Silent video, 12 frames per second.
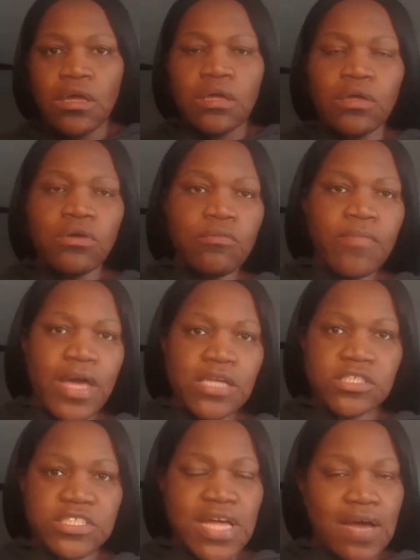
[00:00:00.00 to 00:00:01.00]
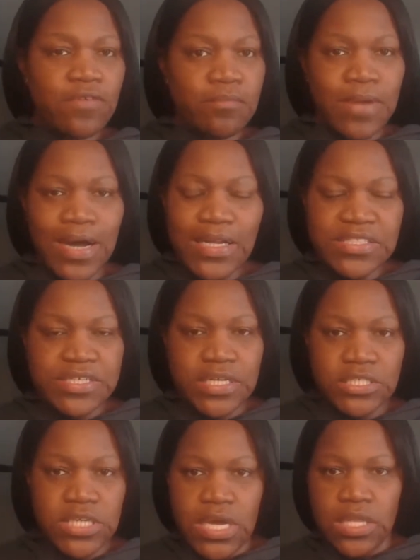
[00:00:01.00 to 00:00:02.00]
you may just have a
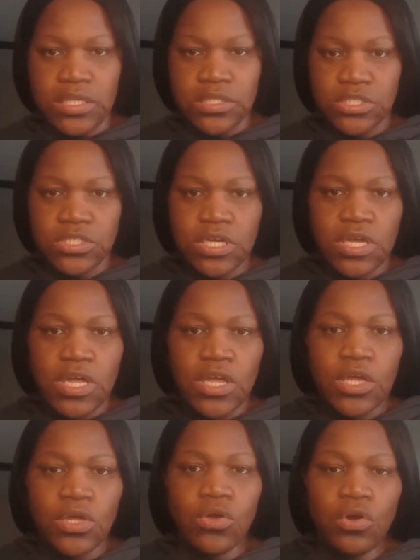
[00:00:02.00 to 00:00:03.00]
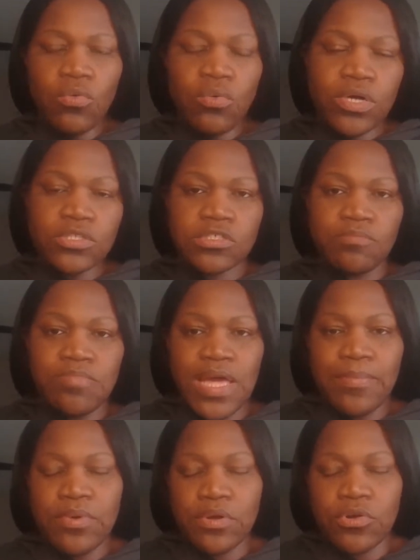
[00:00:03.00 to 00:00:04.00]
mindset challenge. You want to be
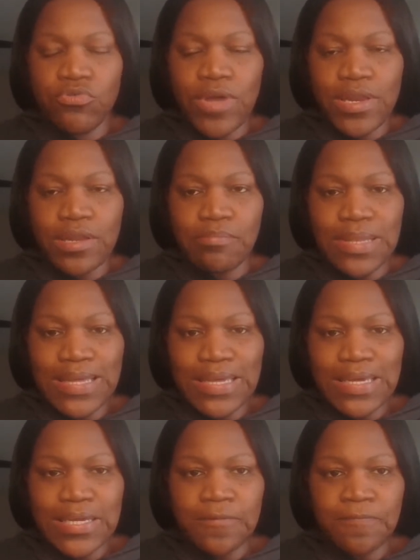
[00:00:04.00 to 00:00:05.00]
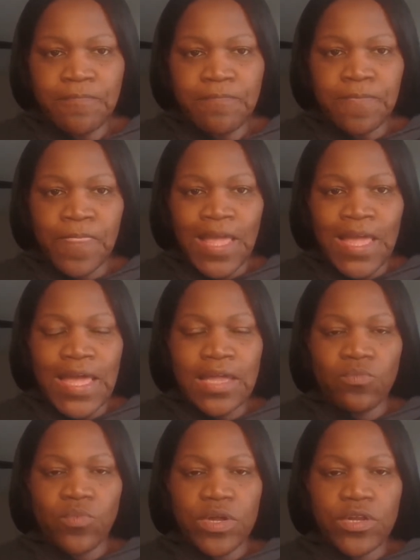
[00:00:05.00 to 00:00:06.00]
able to create a plan.
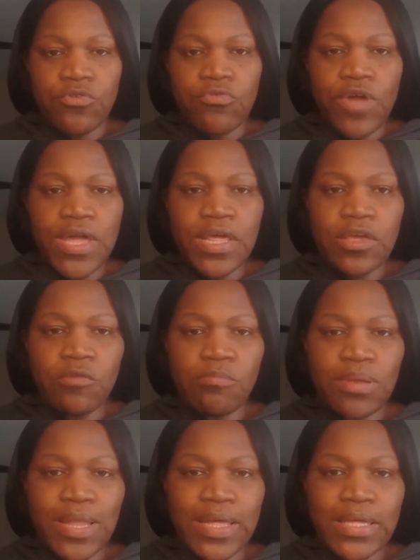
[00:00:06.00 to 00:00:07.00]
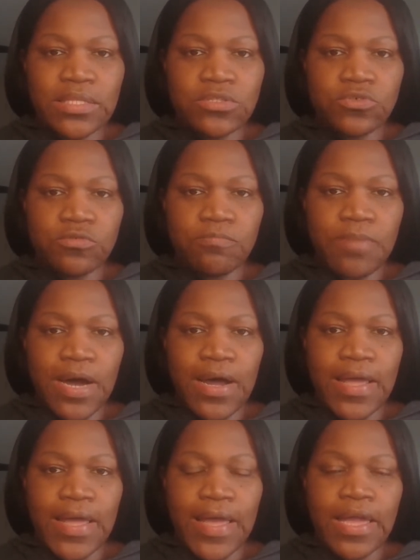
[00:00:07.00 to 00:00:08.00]
And when creating your plan to
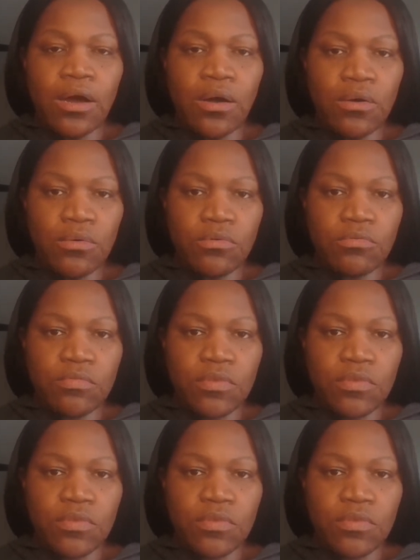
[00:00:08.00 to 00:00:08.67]
buy a home,